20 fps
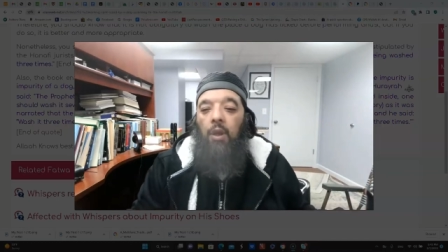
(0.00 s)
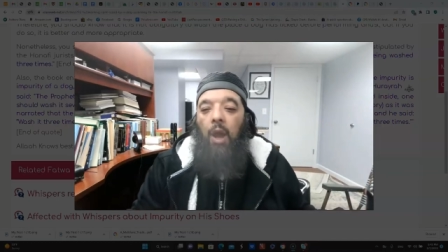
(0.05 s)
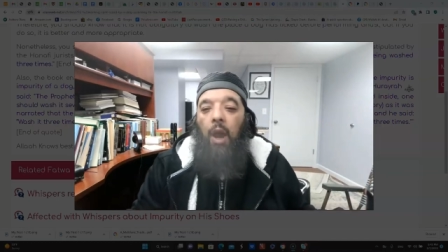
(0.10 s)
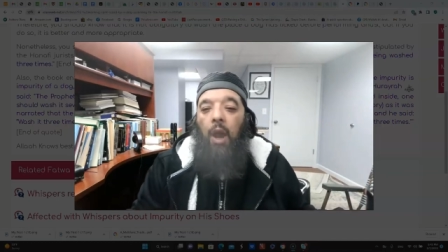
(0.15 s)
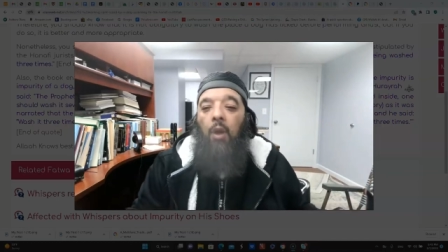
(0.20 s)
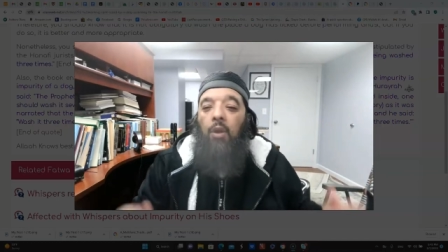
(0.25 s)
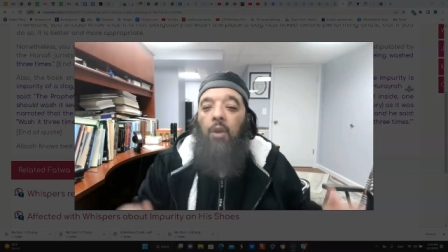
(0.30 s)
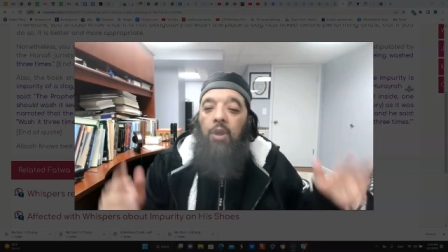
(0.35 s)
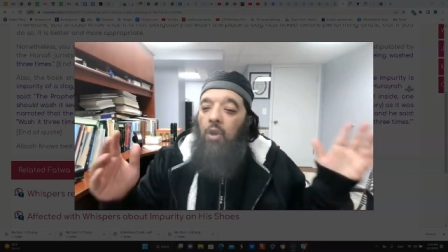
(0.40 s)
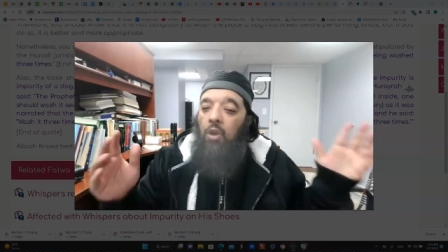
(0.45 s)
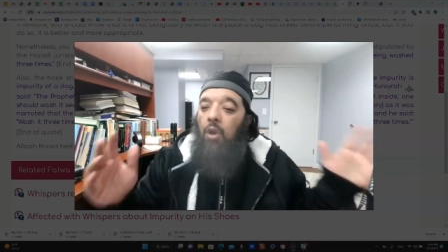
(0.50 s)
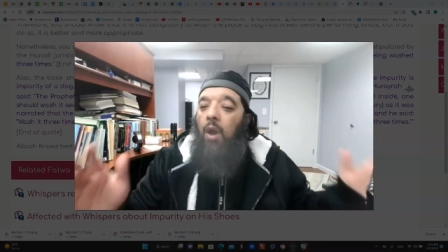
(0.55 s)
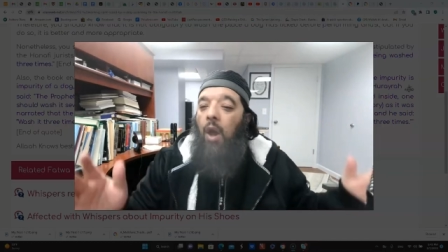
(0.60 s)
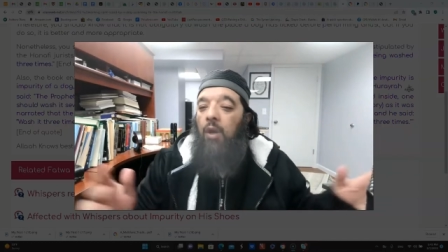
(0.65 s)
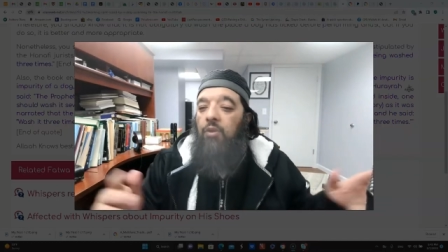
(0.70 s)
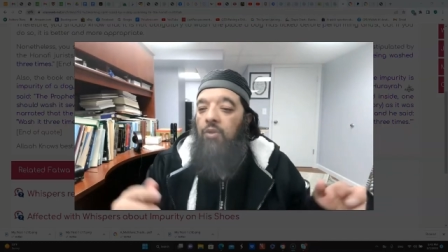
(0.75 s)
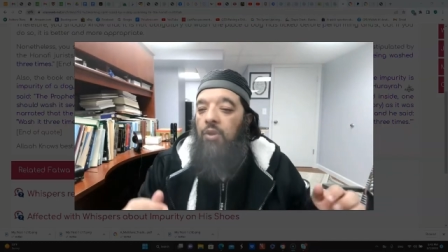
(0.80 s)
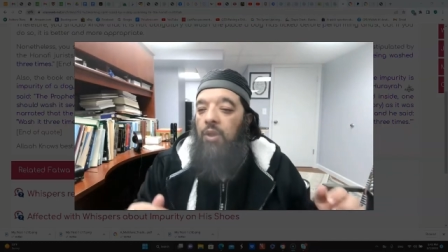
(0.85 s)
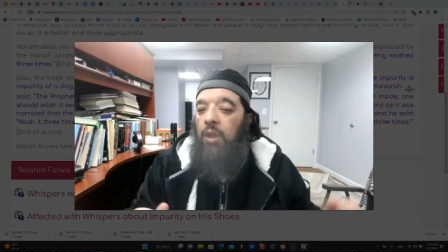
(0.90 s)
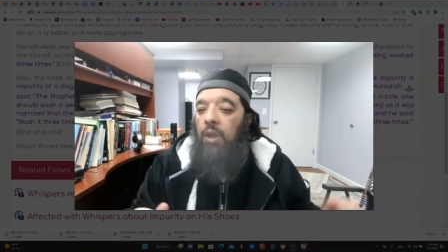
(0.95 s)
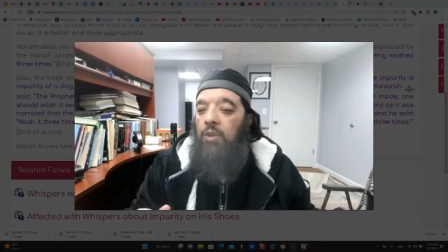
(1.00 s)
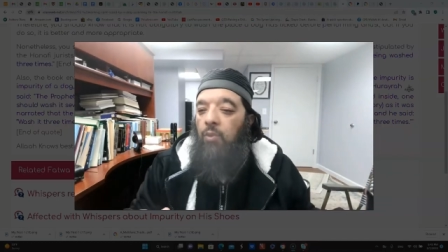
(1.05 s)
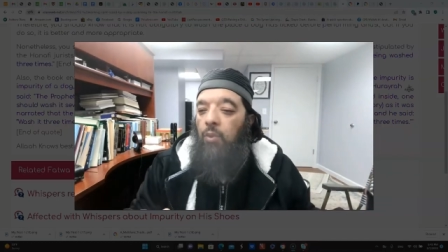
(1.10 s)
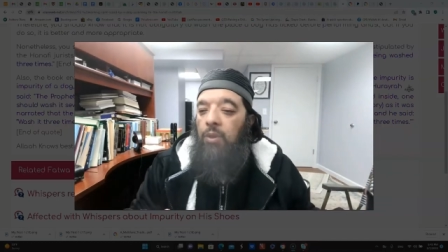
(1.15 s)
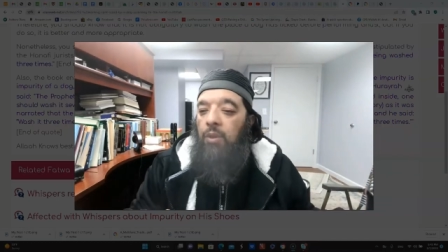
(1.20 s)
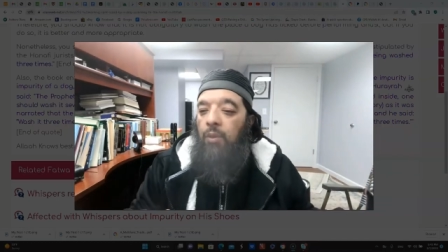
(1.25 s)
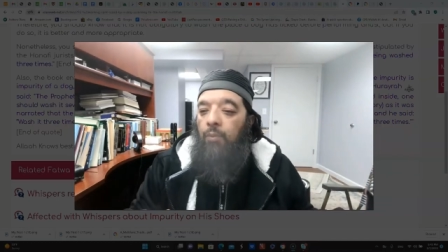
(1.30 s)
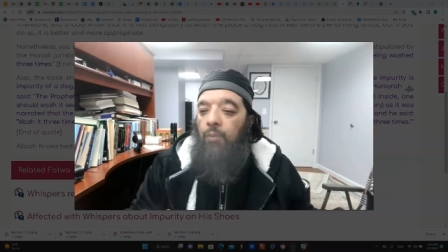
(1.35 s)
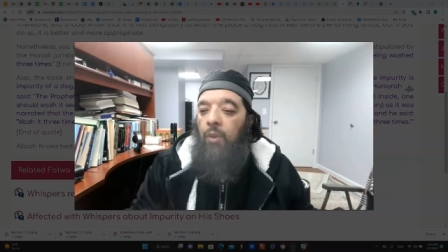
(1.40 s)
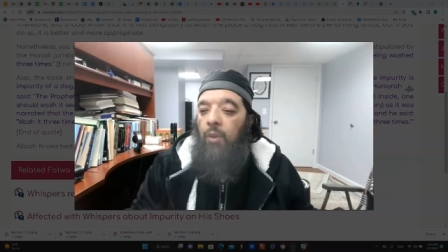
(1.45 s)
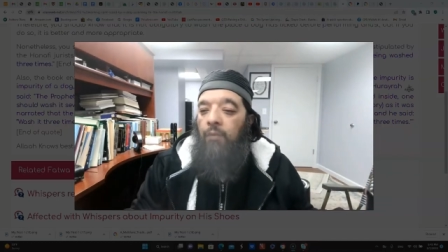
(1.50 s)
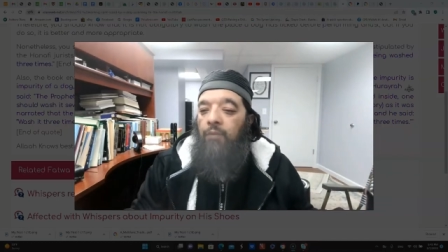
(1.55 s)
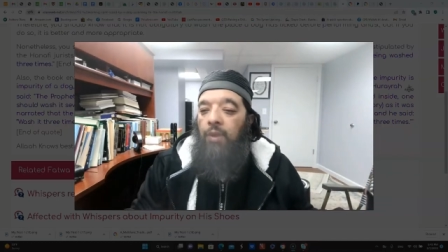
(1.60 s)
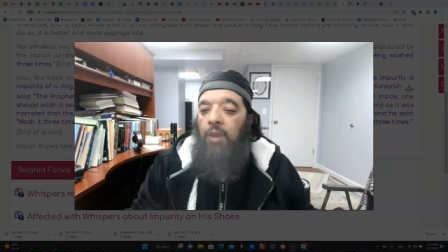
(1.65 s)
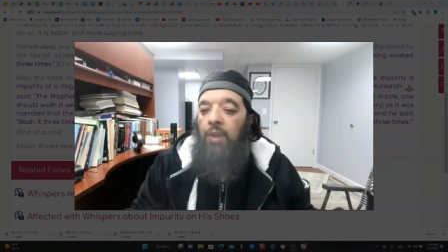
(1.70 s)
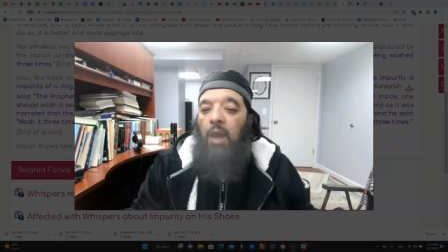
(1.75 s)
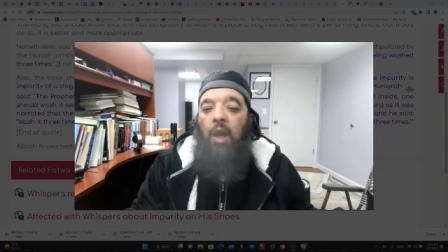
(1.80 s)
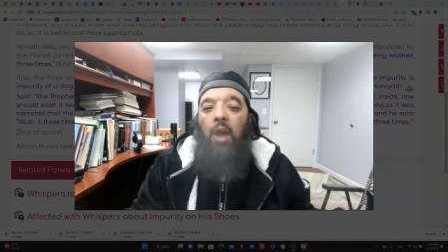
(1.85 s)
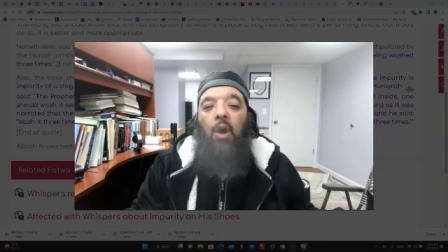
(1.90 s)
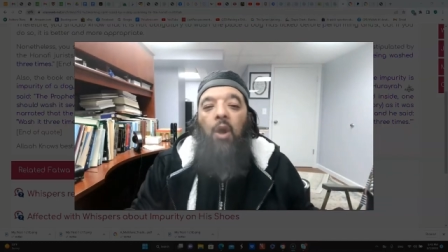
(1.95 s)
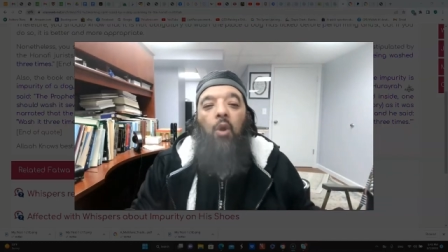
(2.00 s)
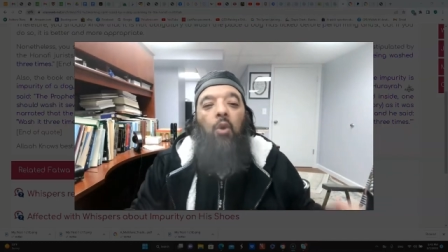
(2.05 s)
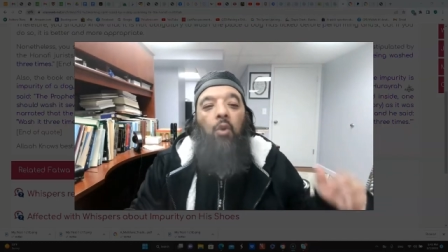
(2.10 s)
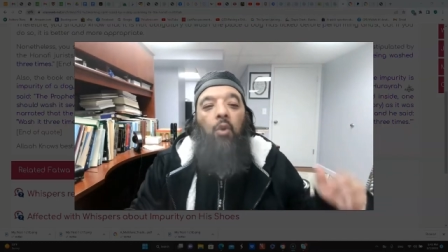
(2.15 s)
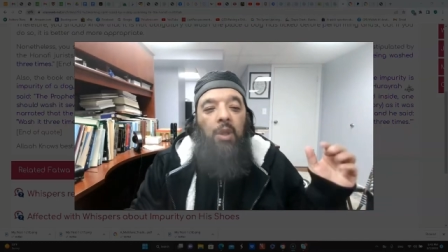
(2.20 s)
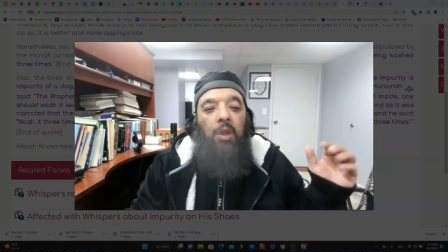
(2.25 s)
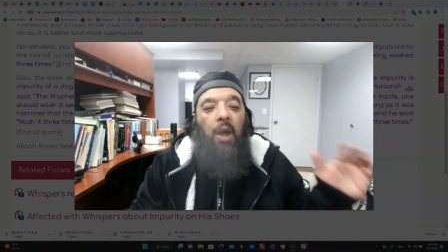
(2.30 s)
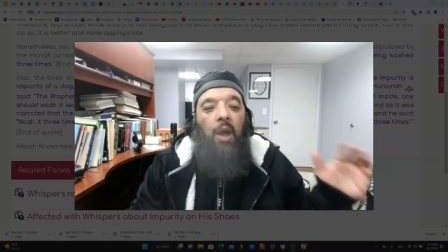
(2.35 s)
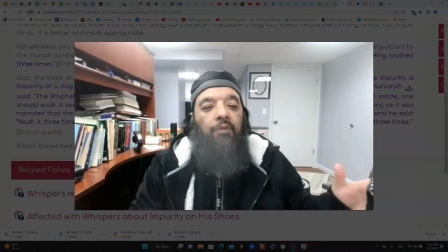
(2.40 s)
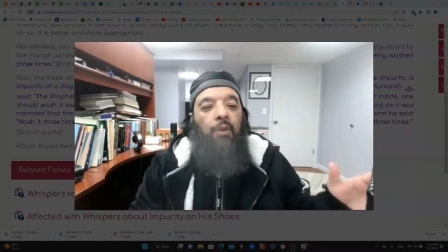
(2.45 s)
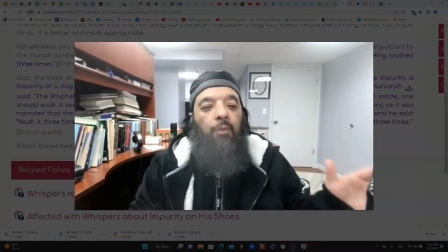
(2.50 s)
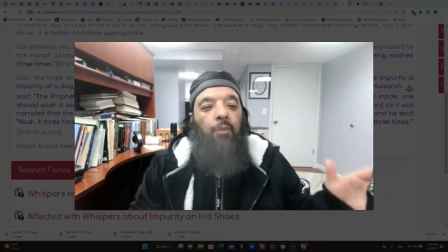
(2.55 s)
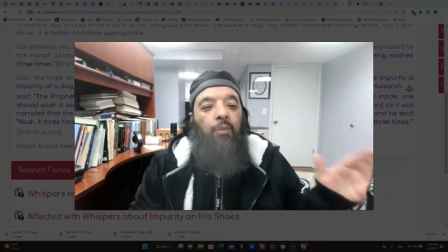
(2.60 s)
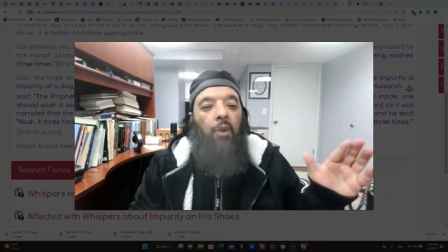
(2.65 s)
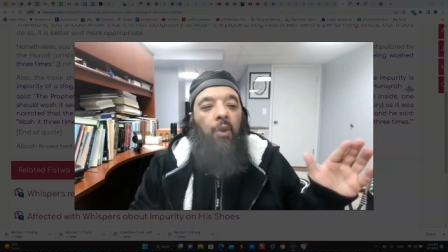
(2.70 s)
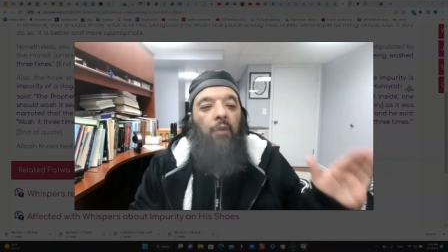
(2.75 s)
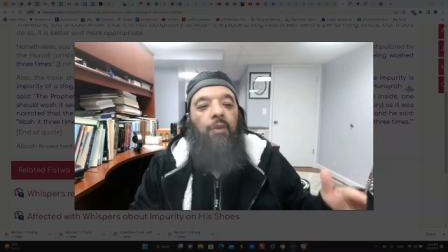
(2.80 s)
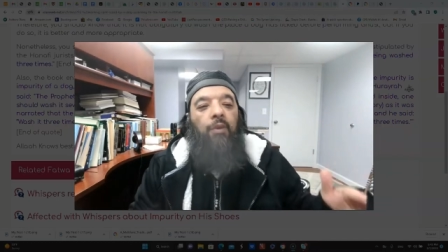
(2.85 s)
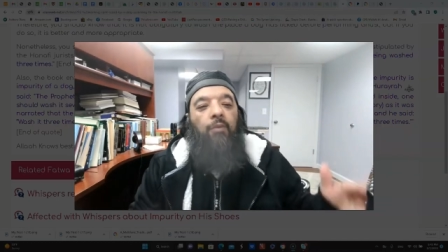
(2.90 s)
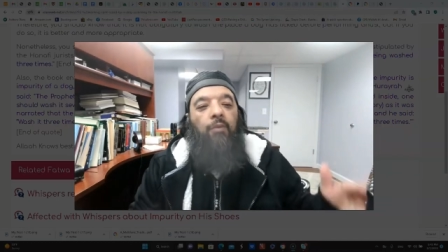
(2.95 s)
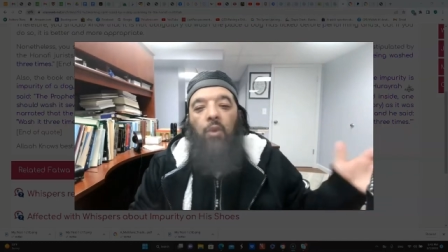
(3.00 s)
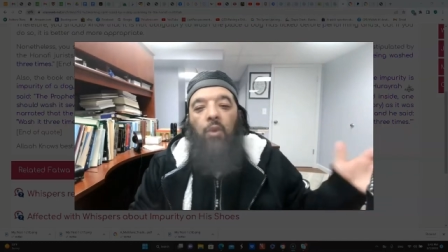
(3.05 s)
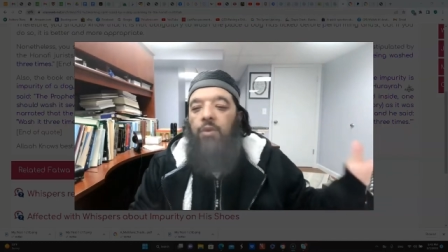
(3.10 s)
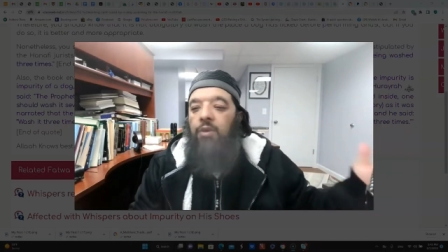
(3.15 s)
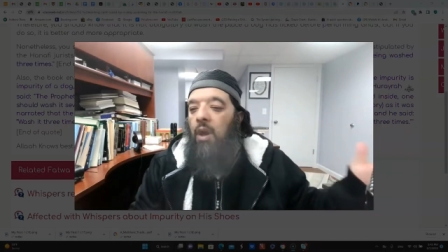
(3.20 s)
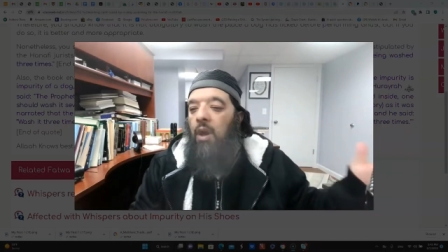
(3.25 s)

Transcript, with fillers: How can you contradict with the Prophet? Who loved the Prophet more